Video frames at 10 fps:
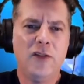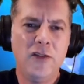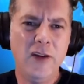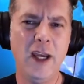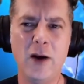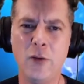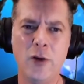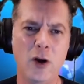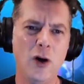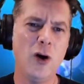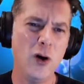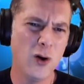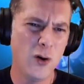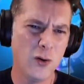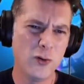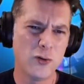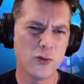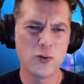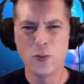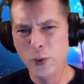Town Hall
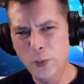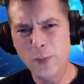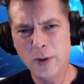Group.